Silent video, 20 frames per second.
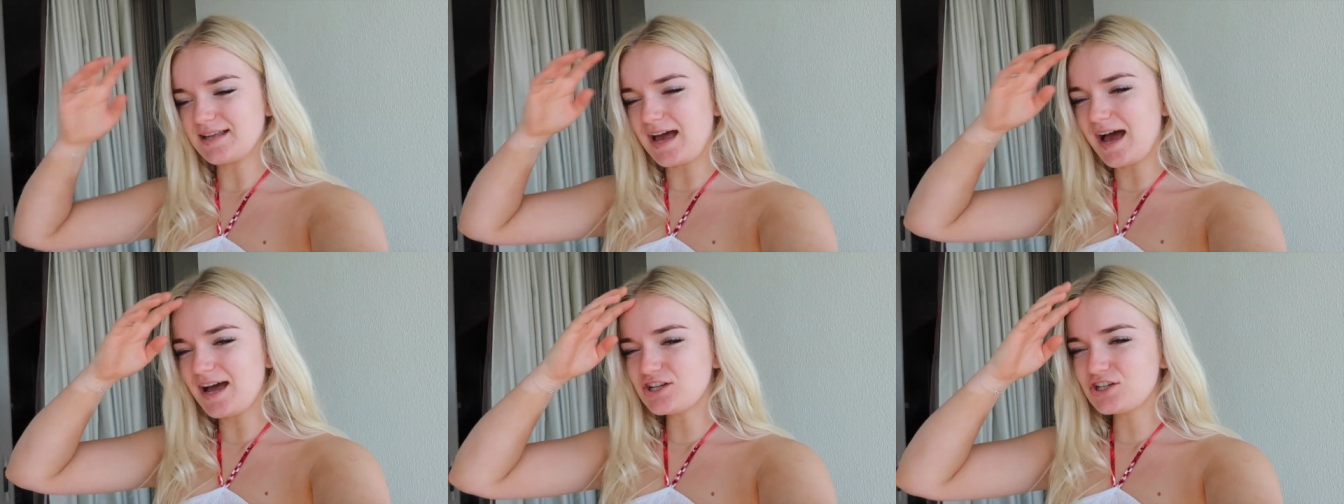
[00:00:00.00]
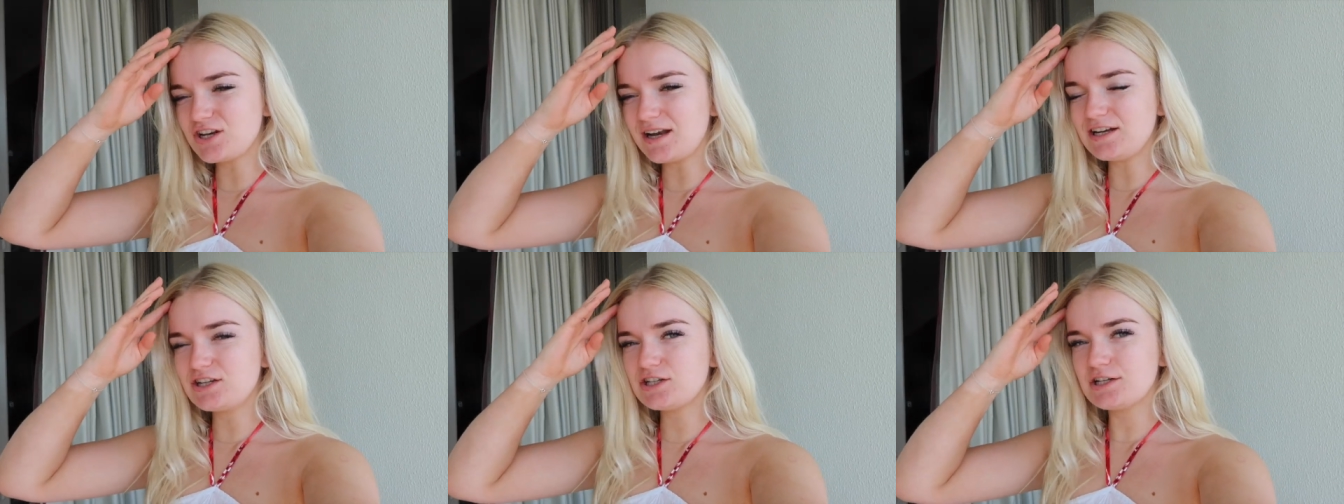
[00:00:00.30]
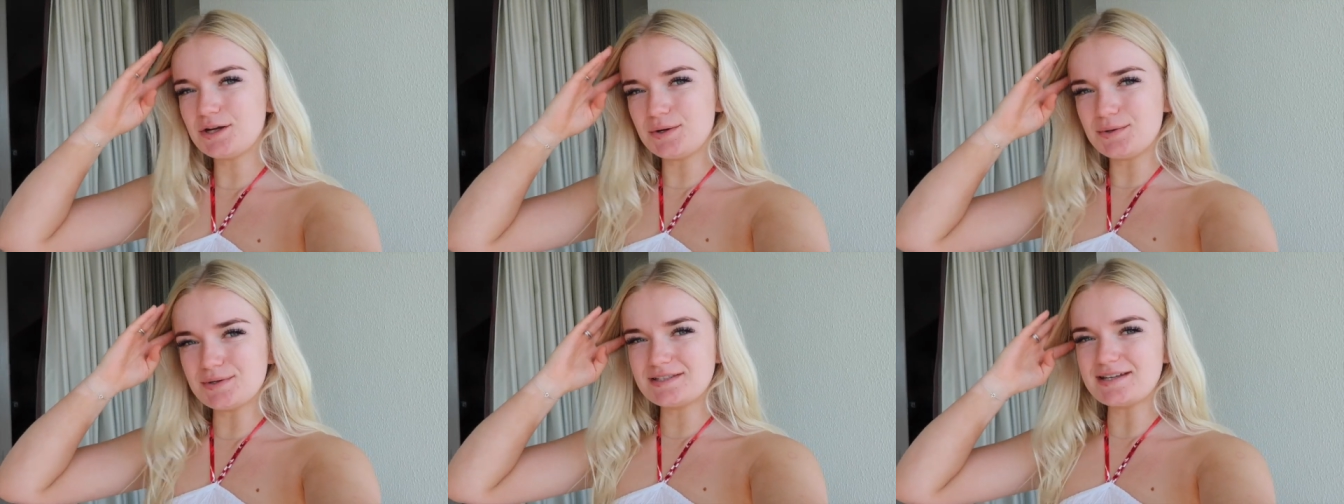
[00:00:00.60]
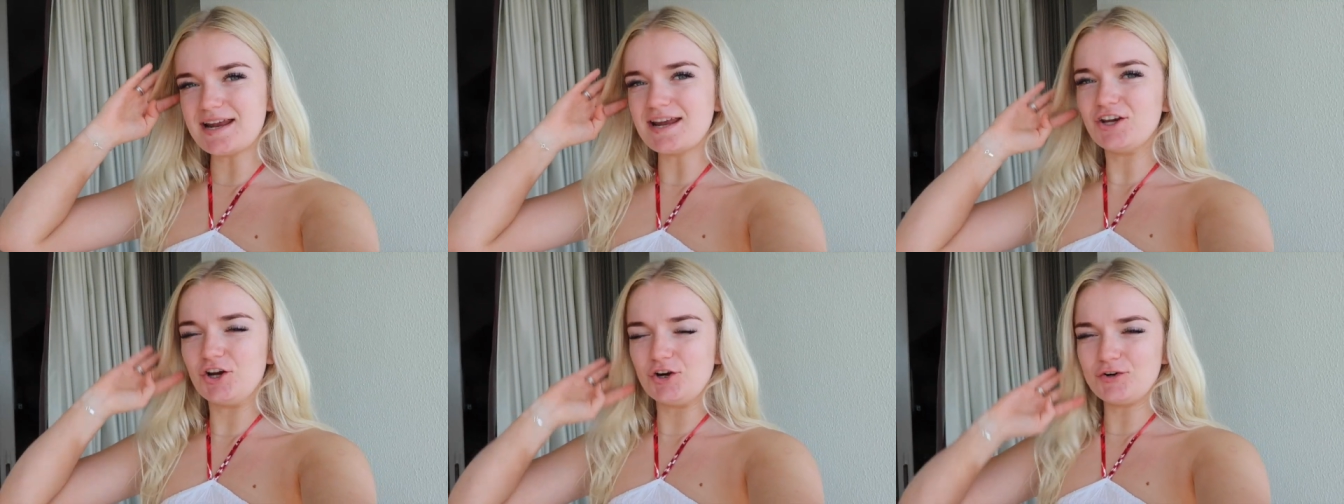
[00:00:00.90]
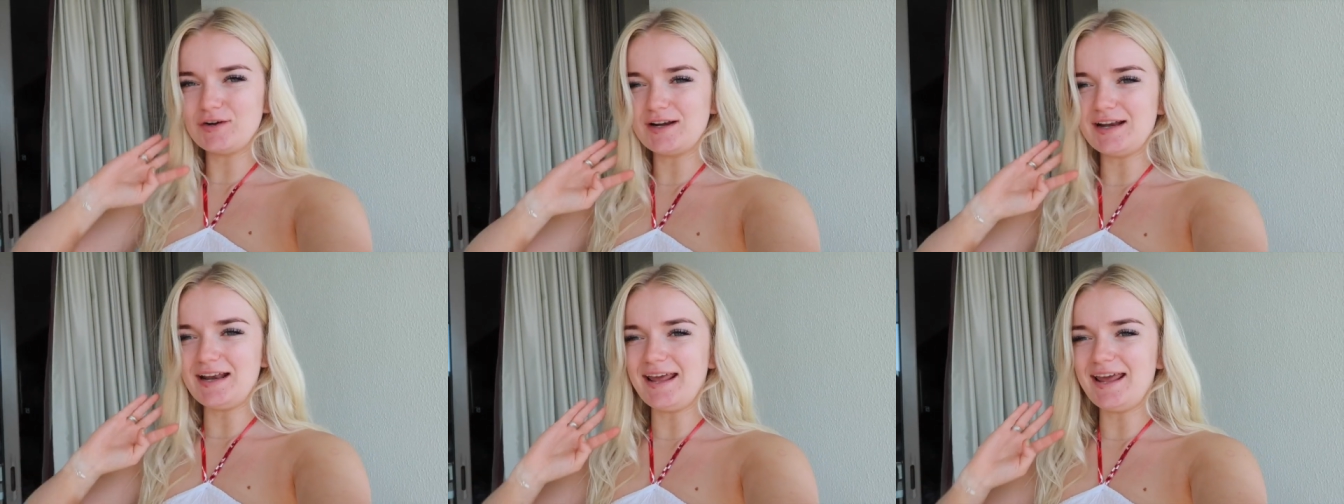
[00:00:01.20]
It's actually Tuesday
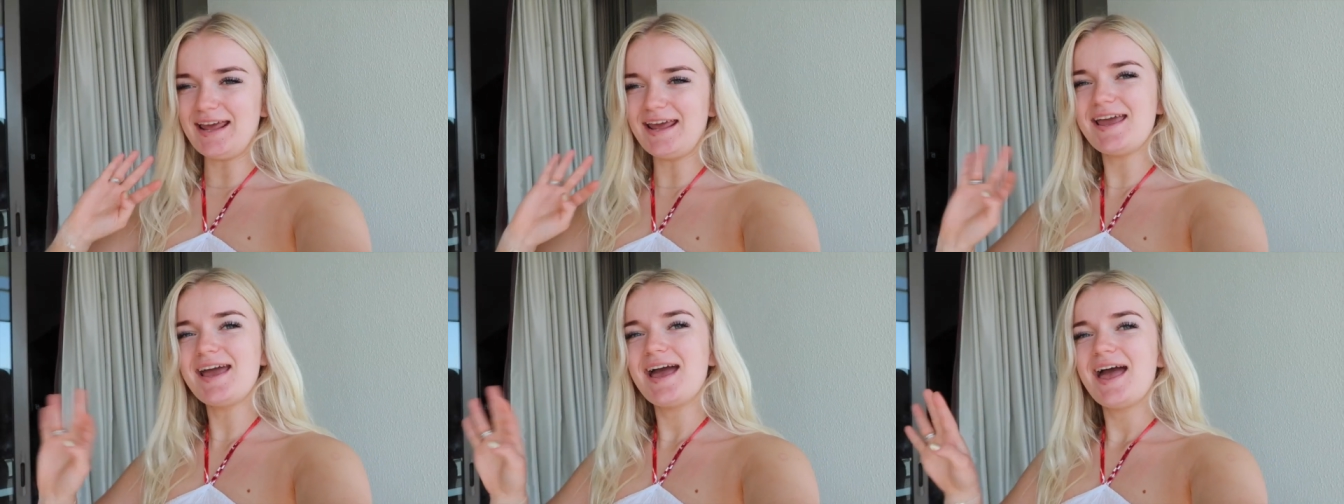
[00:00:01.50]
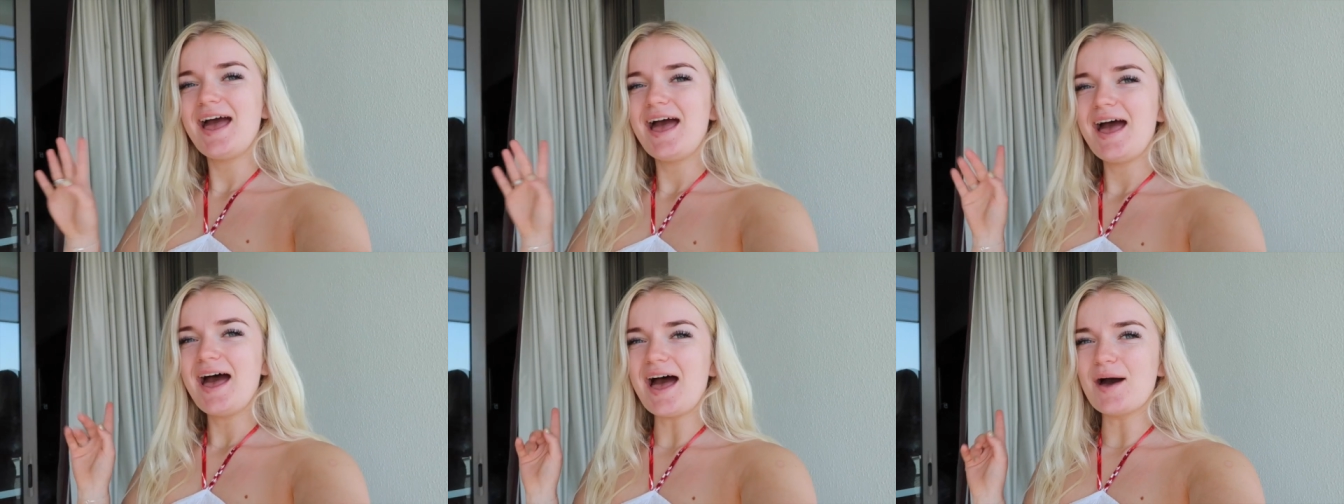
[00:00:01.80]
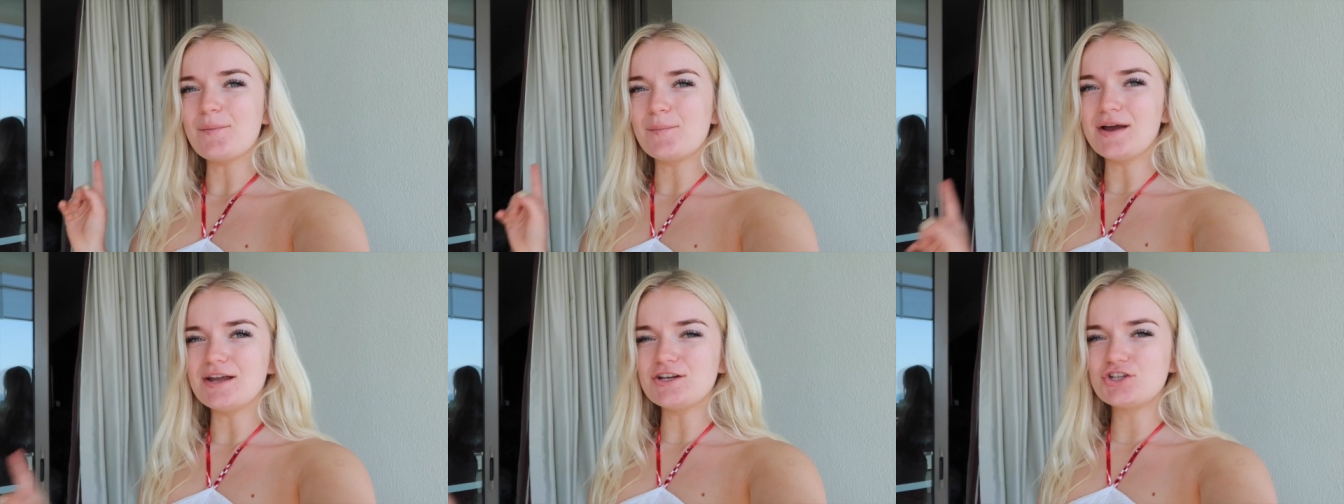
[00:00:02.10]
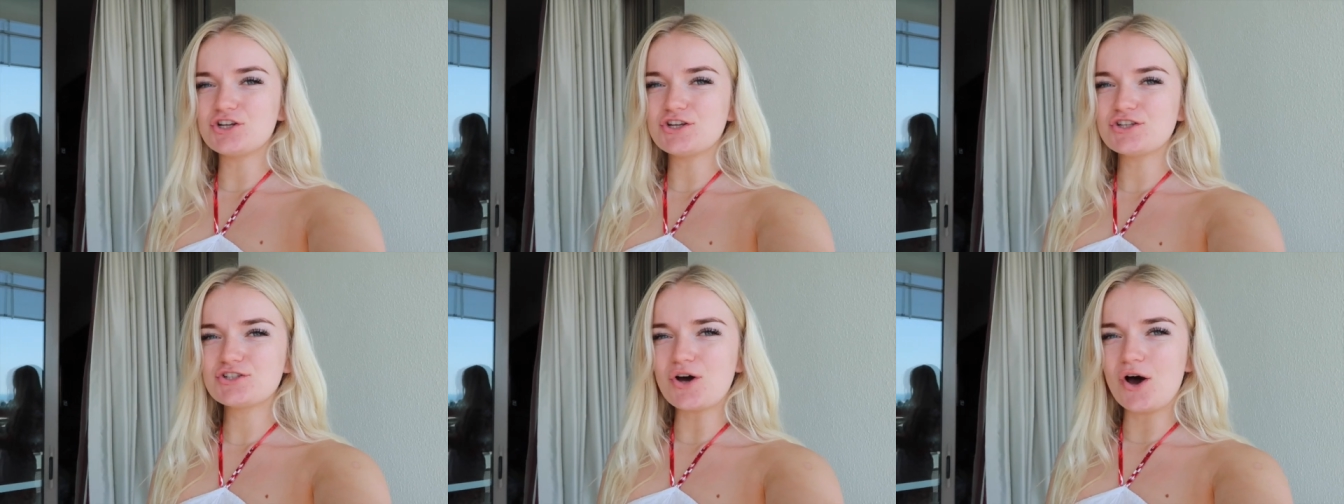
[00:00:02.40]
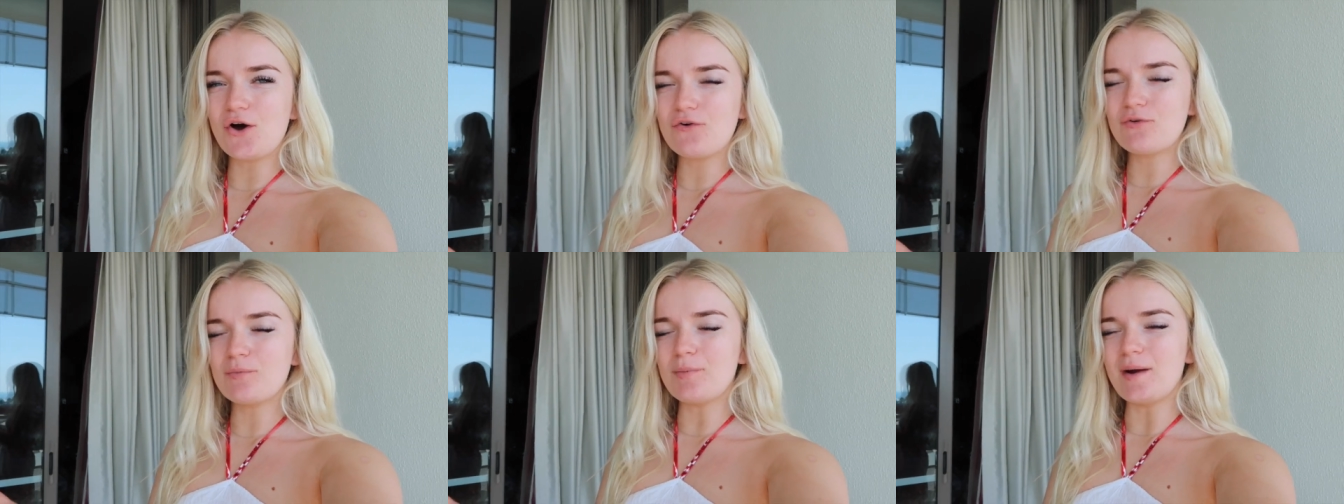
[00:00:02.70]
currently, and we're just
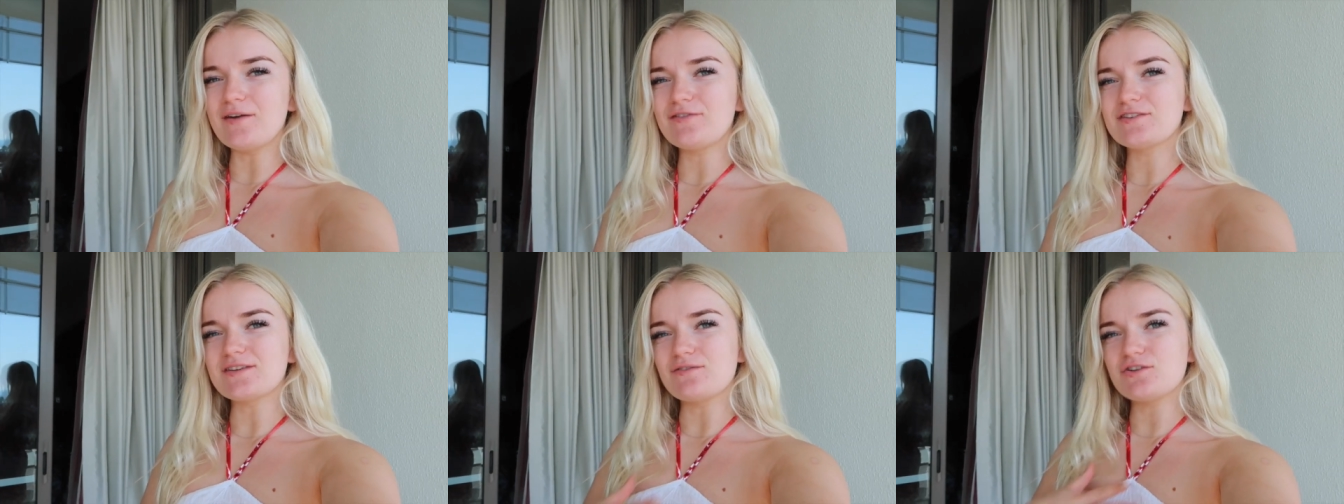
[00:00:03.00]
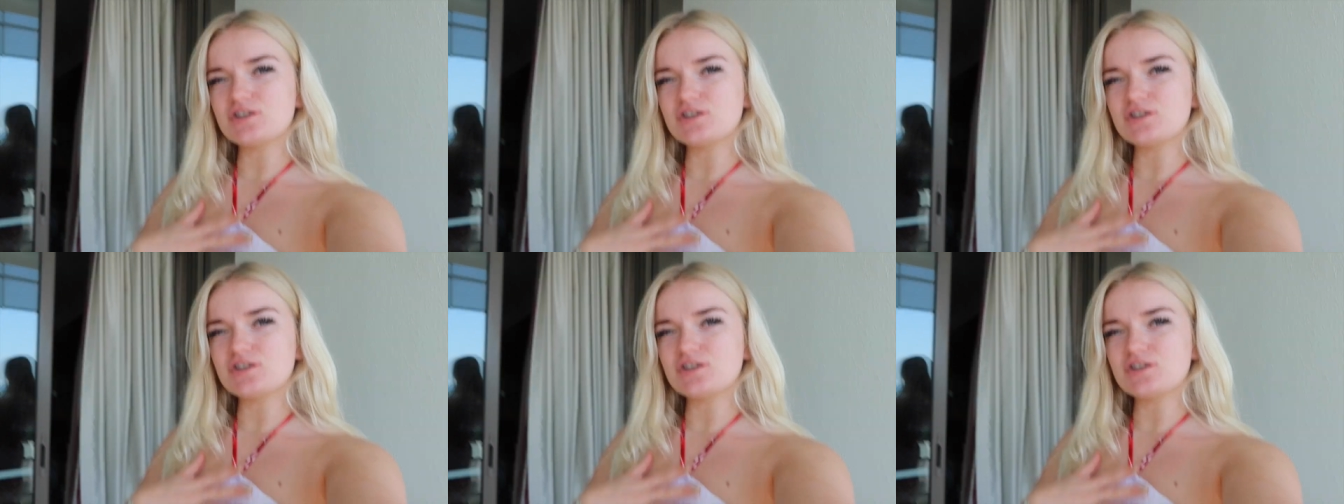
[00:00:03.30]
off for breakfast.